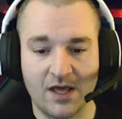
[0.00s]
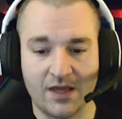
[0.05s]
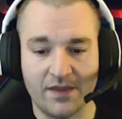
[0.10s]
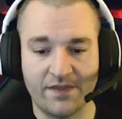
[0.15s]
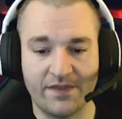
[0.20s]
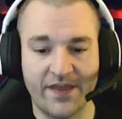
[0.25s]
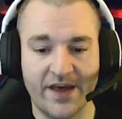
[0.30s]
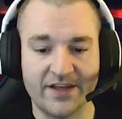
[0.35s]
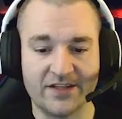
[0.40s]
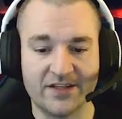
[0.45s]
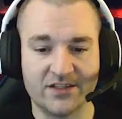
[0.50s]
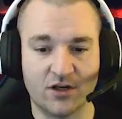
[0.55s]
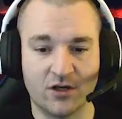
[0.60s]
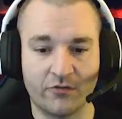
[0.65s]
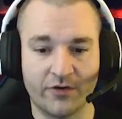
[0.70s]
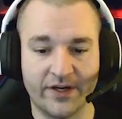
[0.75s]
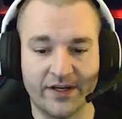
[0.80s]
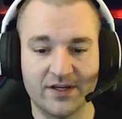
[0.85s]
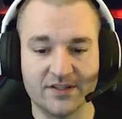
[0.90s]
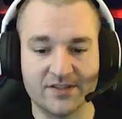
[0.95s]
that's
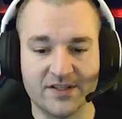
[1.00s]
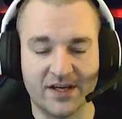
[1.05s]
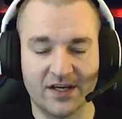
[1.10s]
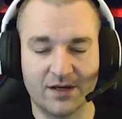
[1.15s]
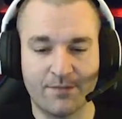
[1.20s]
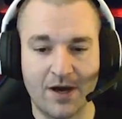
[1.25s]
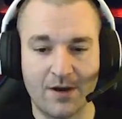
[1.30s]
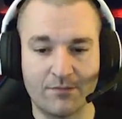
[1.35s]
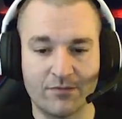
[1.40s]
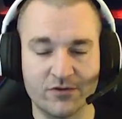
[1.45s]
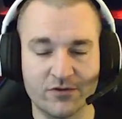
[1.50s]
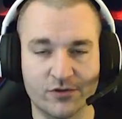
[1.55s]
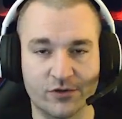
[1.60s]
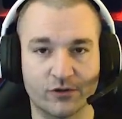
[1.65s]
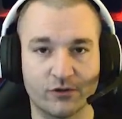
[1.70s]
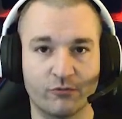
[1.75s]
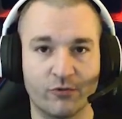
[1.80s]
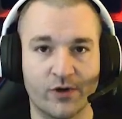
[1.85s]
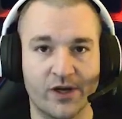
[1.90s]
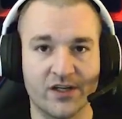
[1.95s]
alright because I can pop
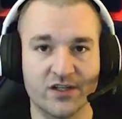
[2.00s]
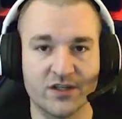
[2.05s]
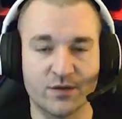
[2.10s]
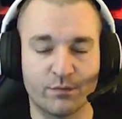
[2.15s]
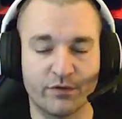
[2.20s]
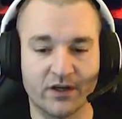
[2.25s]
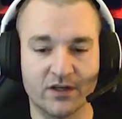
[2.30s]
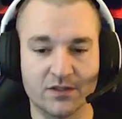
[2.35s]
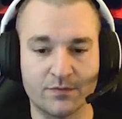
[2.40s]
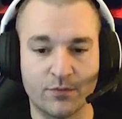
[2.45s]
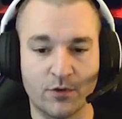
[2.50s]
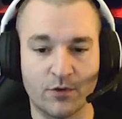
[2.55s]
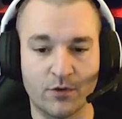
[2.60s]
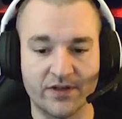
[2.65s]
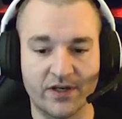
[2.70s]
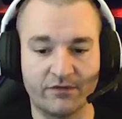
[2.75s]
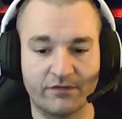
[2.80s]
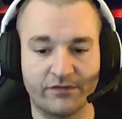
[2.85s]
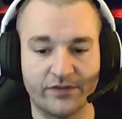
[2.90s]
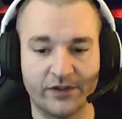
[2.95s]
Berserker Rage and break us both
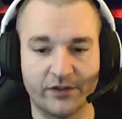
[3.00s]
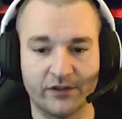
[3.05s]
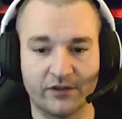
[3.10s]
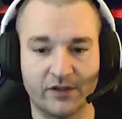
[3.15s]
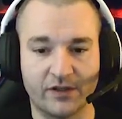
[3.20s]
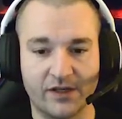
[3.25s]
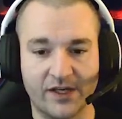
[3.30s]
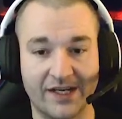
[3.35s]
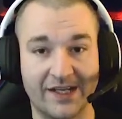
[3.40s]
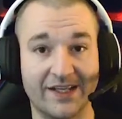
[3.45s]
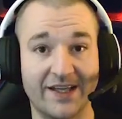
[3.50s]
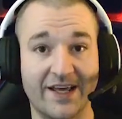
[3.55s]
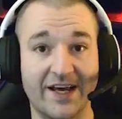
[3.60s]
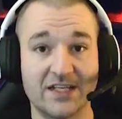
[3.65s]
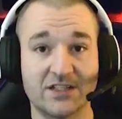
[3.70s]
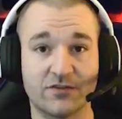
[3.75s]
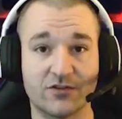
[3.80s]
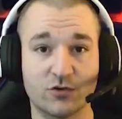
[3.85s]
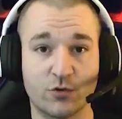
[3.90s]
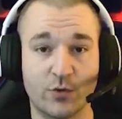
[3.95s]
out of fear. And it
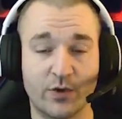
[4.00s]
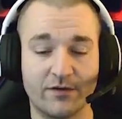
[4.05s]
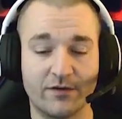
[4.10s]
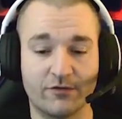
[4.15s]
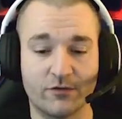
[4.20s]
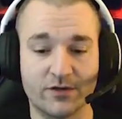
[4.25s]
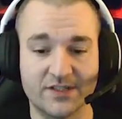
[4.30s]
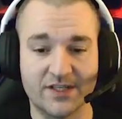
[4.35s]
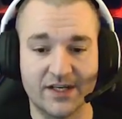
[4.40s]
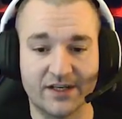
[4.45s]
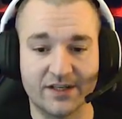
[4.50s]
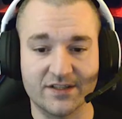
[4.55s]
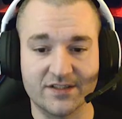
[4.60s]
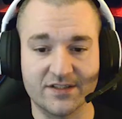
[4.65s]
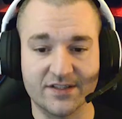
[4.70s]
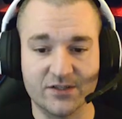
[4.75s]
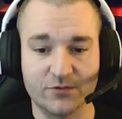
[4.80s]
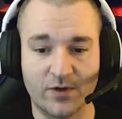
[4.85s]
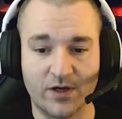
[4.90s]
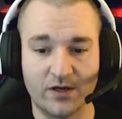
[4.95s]
lasts for 24 seconds
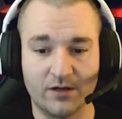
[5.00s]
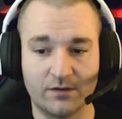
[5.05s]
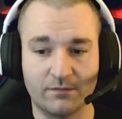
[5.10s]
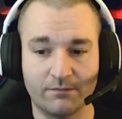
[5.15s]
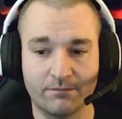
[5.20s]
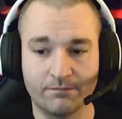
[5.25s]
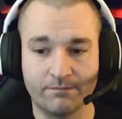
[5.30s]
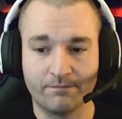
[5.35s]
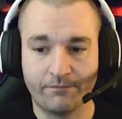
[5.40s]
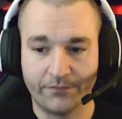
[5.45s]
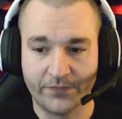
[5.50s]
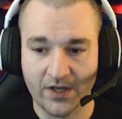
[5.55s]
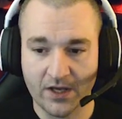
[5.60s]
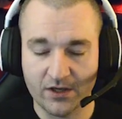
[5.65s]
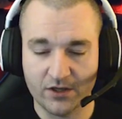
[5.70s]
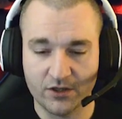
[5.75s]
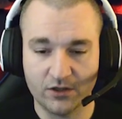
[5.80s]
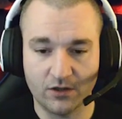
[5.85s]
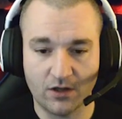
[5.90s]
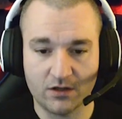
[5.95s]
as well.
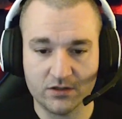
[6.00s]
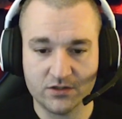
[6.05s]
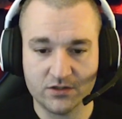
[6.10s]
You'll also